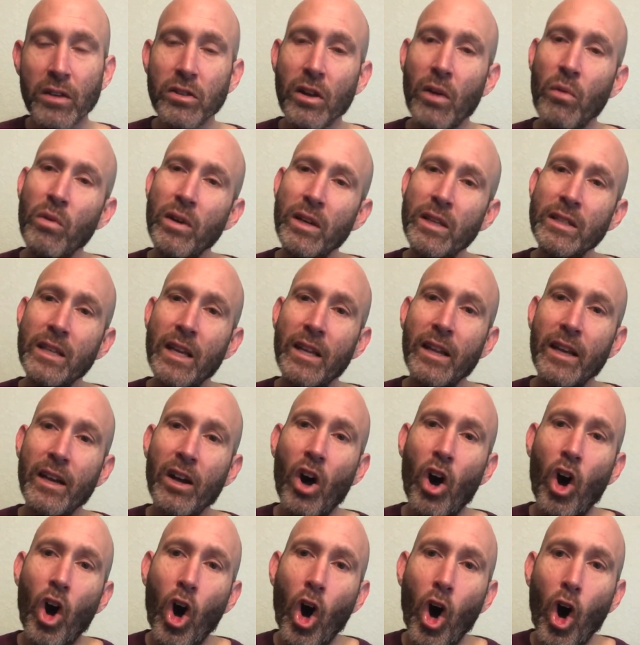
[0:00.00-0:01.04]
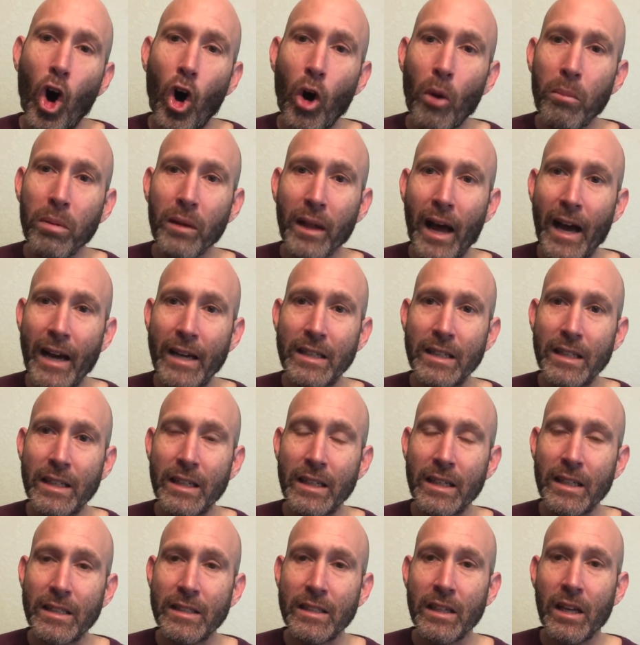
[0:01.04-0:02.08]
So I wouldn't say like all black
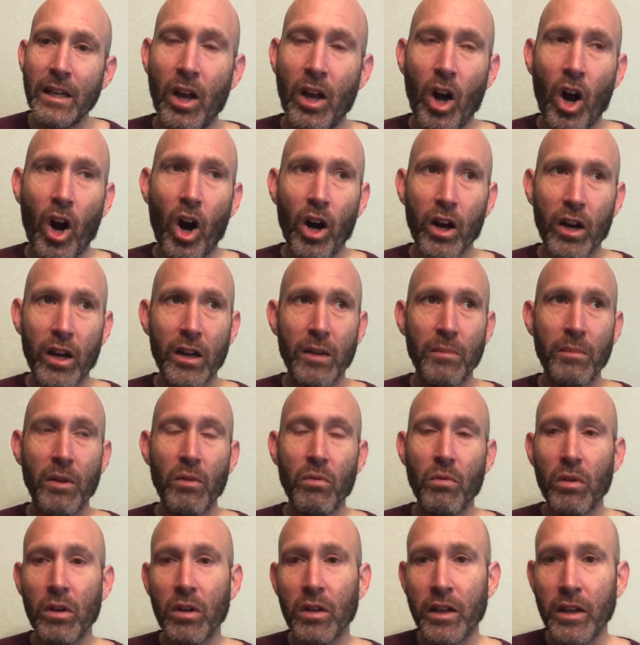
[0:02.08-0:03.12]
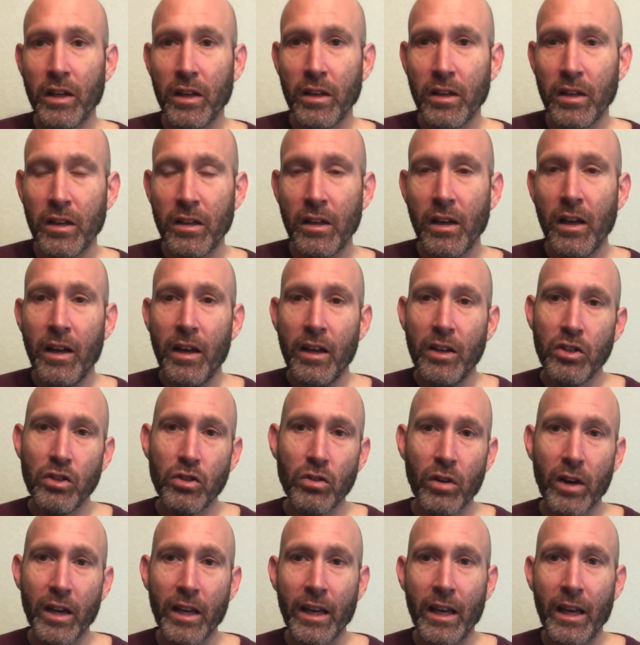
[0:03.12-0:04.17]
teas are going to be really good
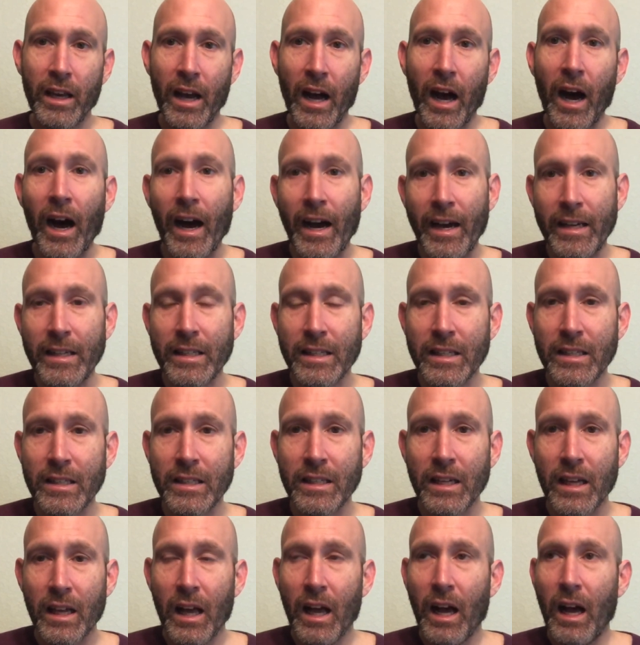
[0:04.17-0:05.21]
drinking iced.